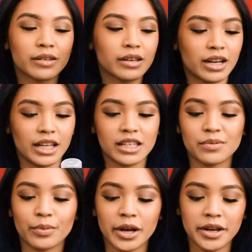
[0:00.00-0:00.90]
kind of like
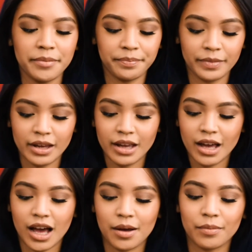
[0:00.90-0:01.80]
spray.
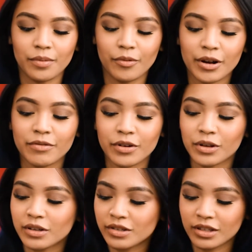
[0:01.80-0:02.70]
What I've noticed,